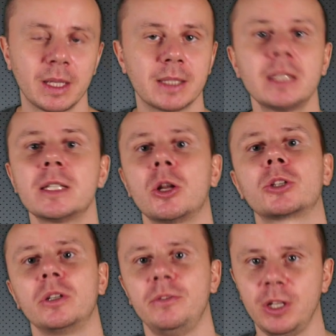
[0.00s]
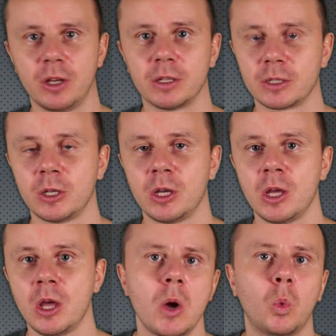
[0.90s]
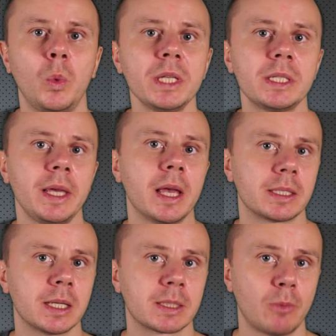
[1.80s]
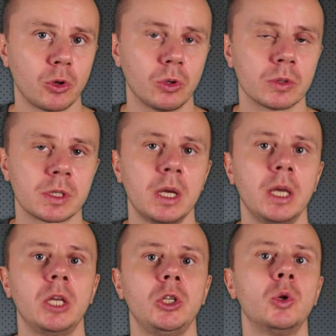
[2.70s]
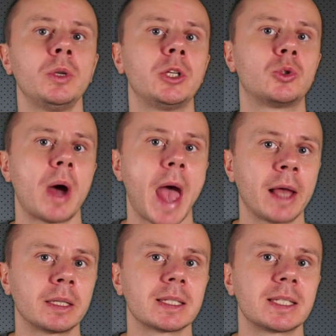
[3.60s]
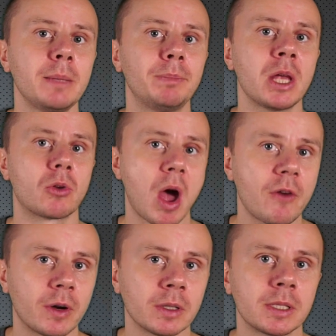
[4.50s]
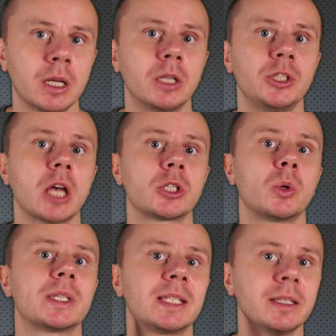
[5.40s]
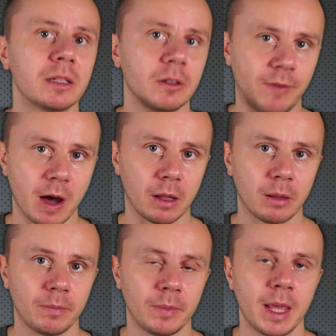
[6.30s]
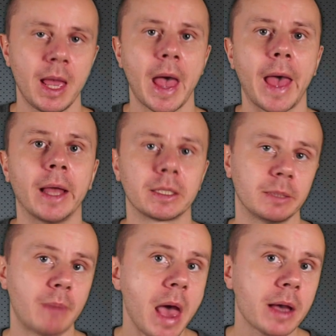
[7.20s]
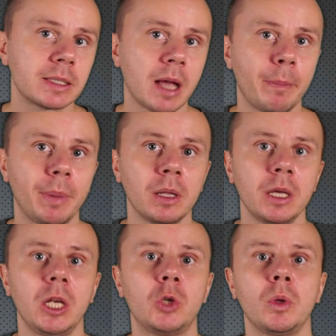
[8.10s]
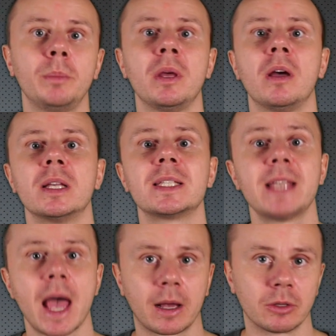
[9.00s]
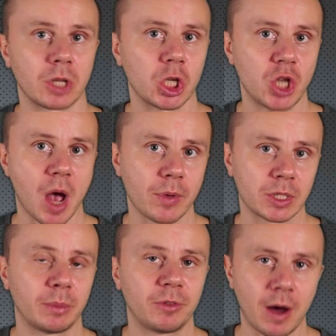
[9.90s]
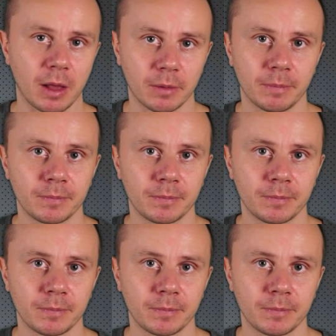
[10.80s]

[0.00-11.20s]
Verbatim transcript: That is not convenient. With ES6 modules, you need to add simply reference just to a single file. And in my example, it will be second JavaScript file.